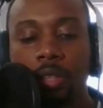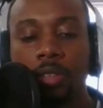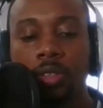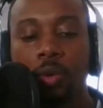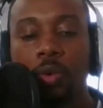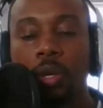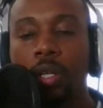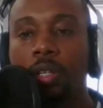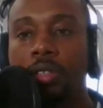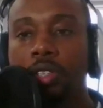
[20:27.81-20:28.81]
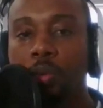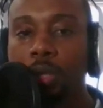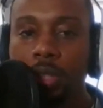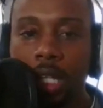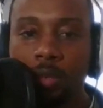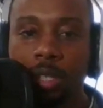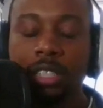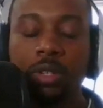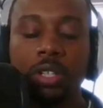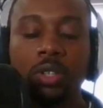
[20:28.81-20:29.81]
So what
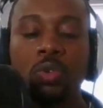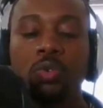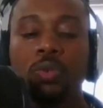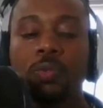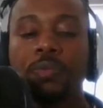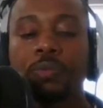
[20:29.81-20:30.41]
that's going to do,